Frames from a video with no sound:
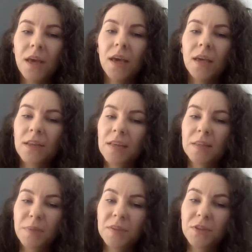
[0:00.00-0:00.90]
it has
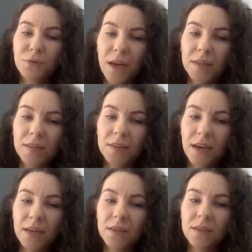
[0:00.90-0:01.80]
been stressed
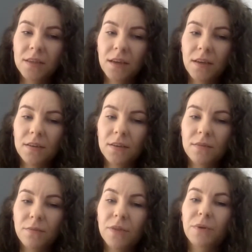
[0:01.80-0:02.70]
that
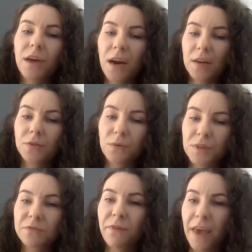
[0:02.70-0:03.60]
with regard to
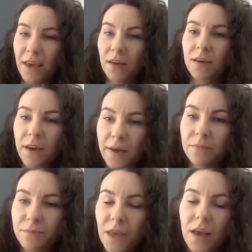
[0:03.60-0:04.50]
those fake
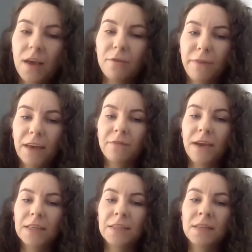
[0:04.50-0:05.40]

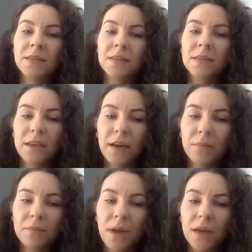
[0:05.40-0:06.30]
vaccines,
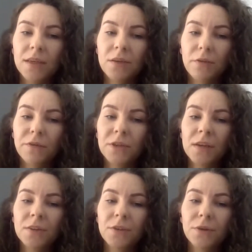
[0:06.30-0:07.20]
that the
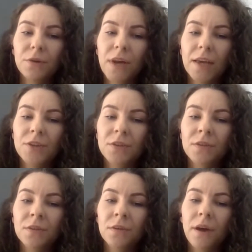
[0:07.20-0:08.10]
official
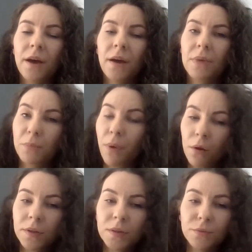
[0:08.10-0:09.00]
circulation in
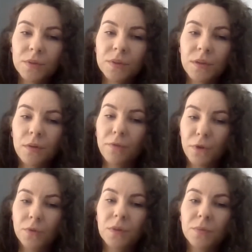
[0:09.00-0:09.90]
Poland of those